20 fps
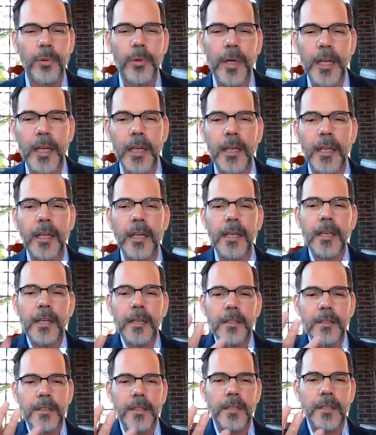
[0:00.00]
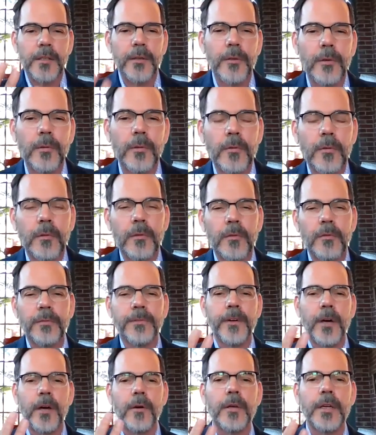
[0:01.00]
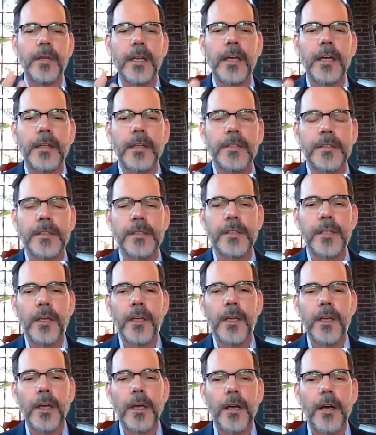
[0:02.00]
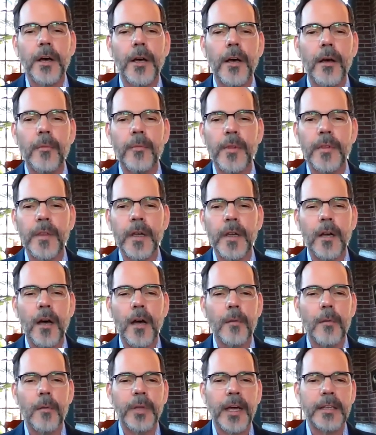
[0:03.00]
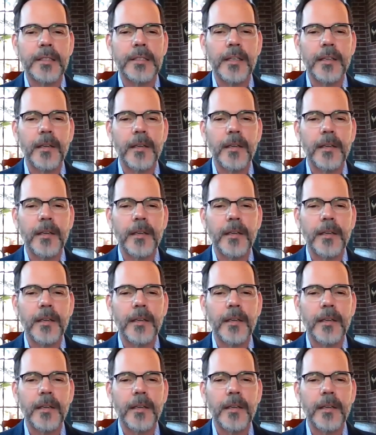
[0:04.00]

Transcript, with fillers: bring into focus um, the complex